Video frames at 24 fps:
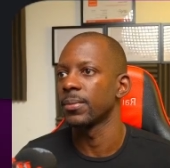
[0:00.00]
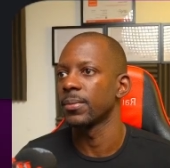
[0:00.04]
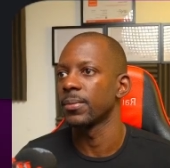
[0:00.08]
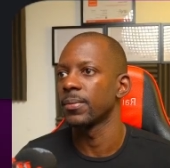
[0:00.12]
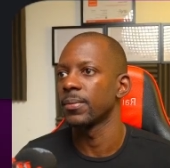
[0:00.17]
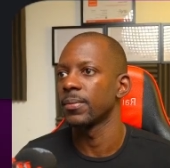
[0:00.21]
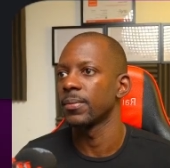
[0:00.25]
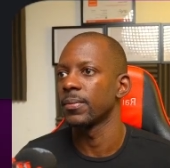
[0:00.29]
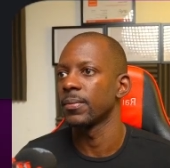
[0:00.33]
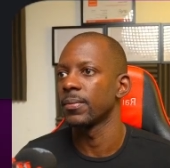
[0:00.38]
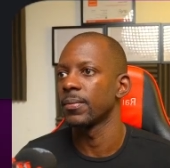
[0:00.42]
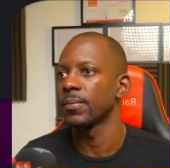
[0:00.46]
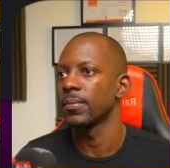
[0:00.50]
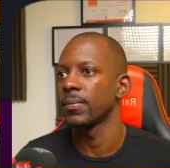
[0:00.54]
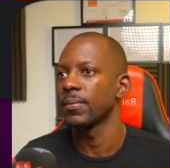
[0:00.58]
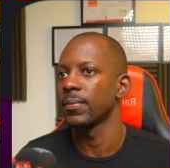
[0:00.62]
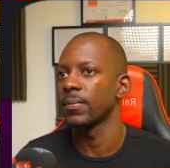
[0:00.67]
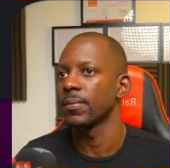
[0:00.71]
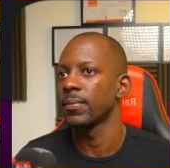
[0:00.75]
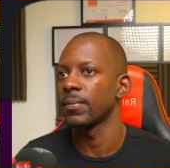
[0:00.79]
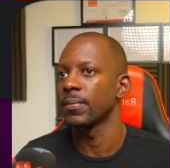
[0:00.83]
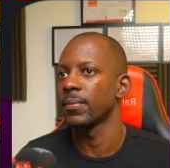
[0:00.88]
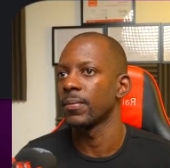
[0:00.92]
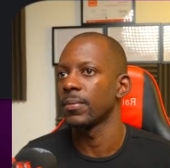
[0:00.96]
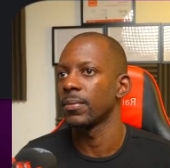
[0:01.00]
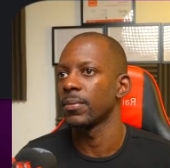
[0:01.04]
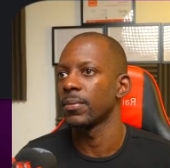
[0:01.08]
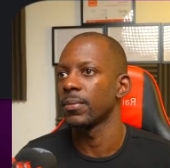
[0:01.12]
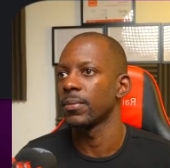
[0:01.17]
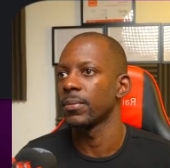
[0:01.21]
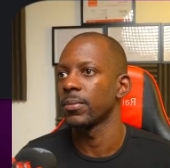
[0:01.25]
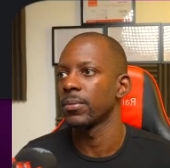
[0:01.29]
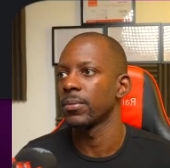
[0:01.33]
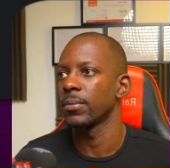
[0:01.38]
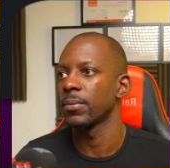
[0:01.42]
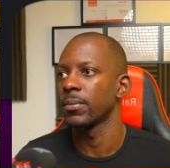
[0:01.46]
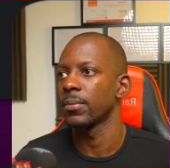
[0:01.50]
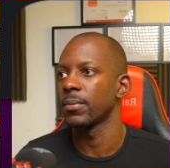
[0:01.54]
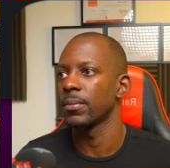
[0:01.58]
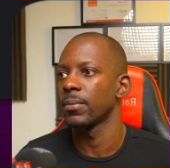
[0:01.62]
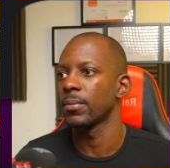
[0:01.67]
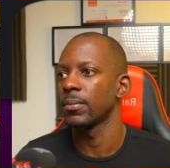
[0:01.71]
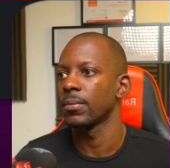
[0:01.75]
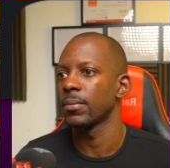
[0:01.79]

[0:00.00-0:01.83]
Nobody speaks.